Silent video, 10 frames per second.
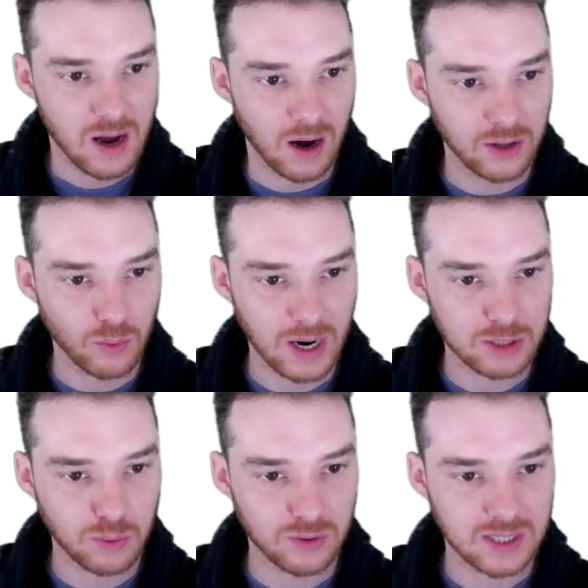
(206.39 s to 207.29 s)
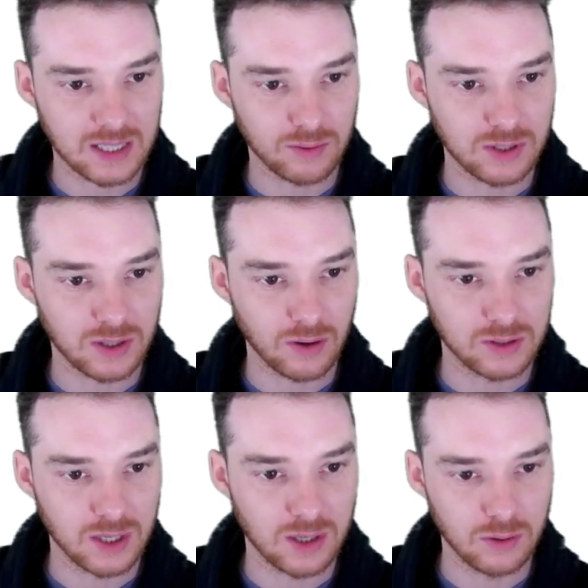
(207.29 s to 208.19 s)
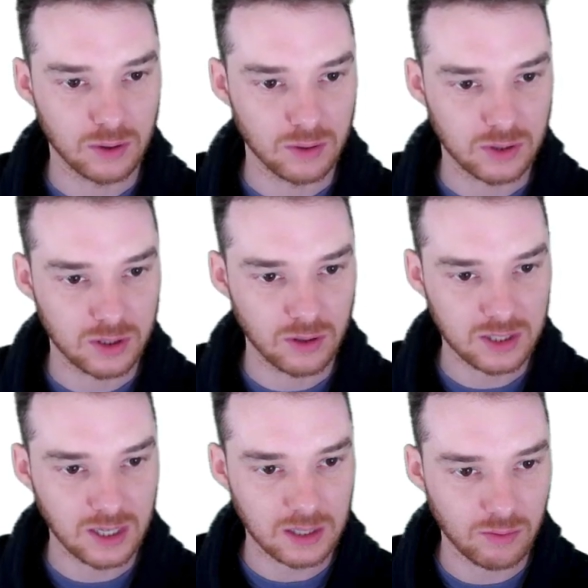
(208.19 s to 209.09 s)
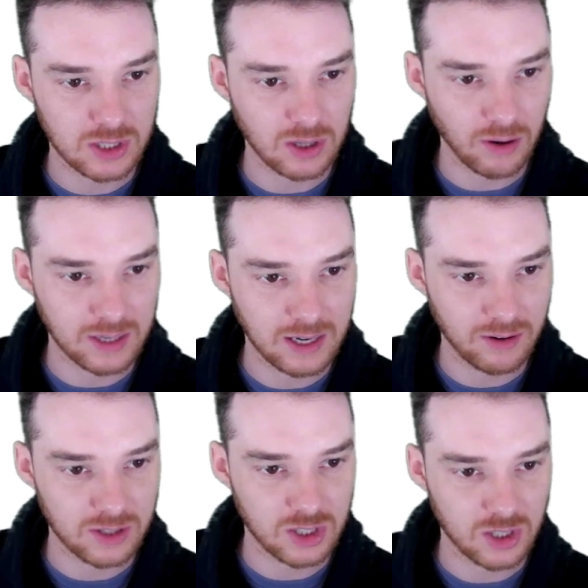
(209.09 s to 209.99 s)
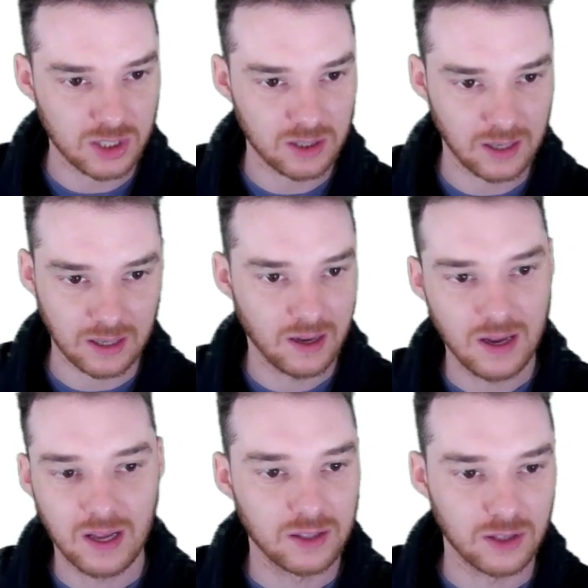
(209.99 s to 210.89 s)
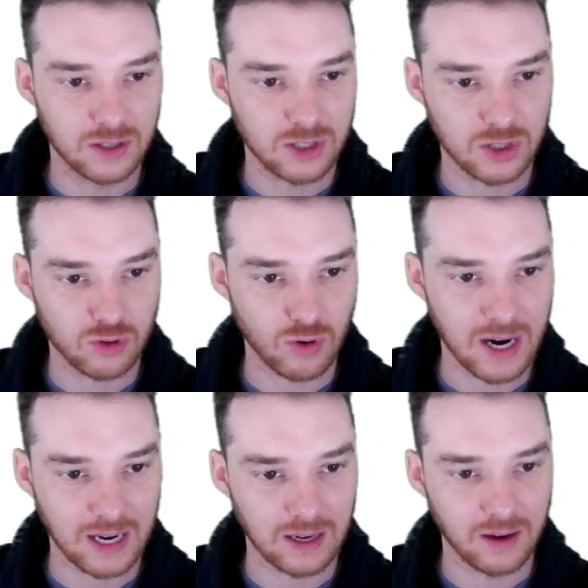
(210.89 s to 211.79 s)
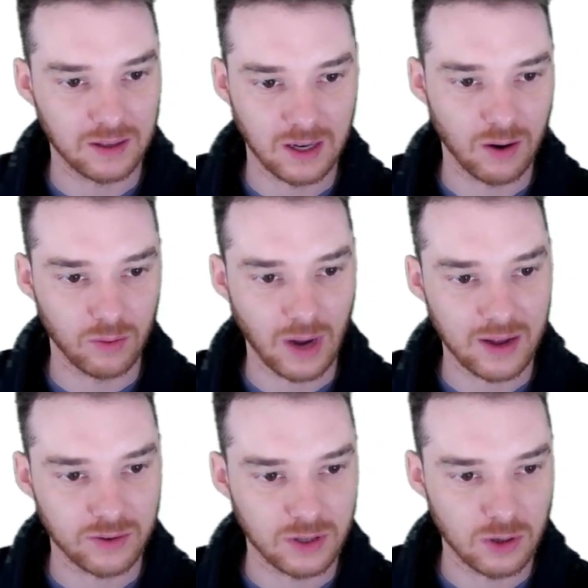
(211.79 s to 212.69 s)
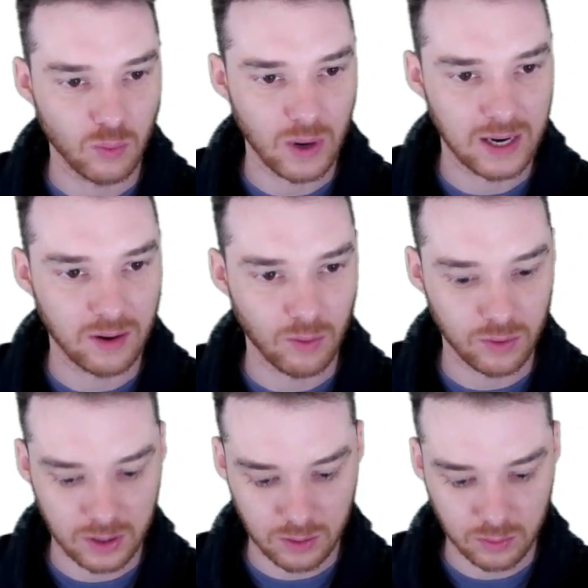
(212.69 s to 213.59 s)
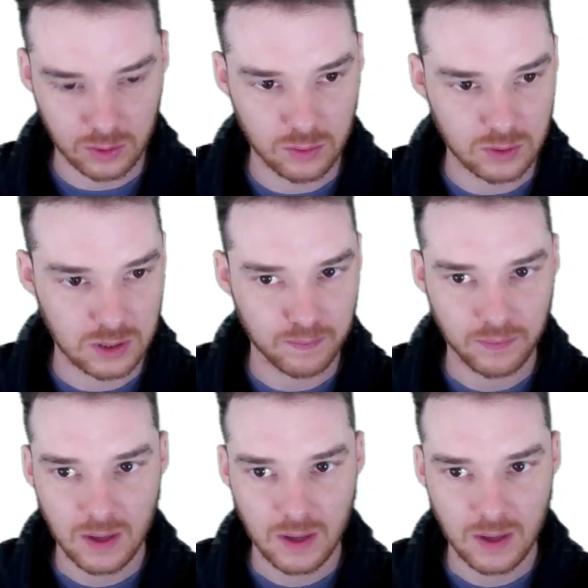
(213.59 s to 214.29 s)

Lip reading: Otherwise we would set the result to you lose. So it looks like the result here is just like the string, you know, either you win or you lose.